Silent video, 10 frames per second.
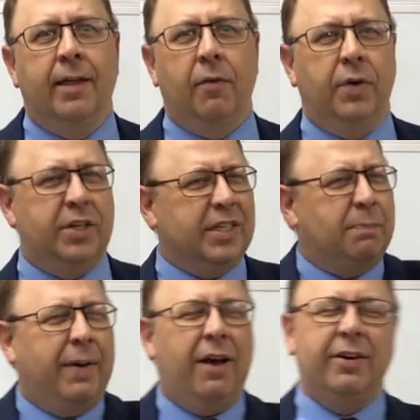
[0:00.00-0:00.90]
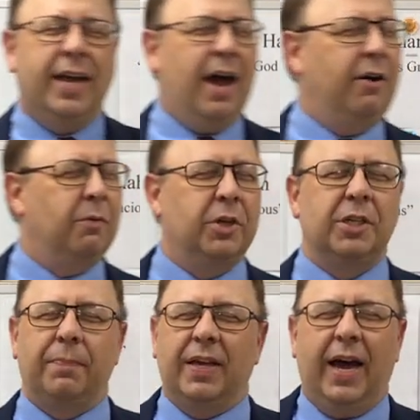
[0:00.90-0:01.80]
If we just bow down and
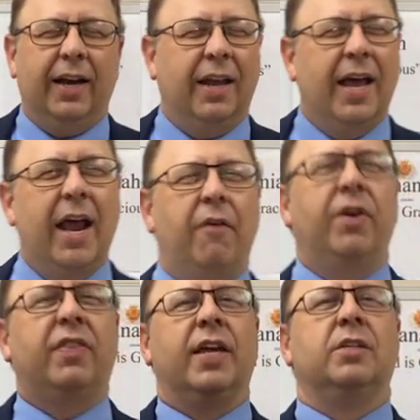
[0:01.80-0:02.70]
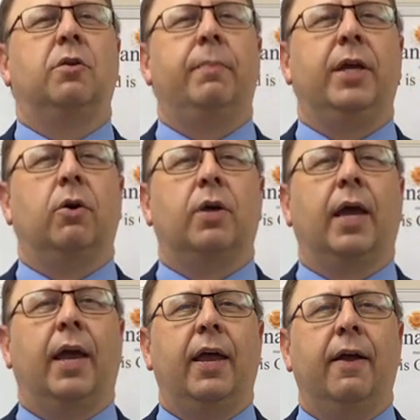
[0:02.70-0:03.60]
worship the idol, everything will be
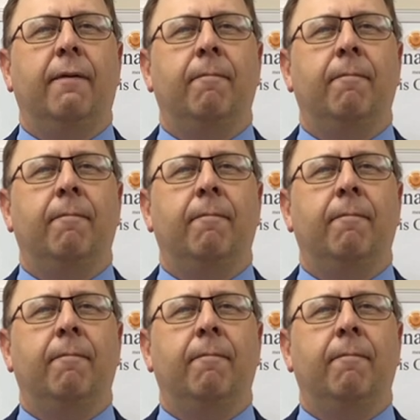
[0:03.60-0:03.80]
okay.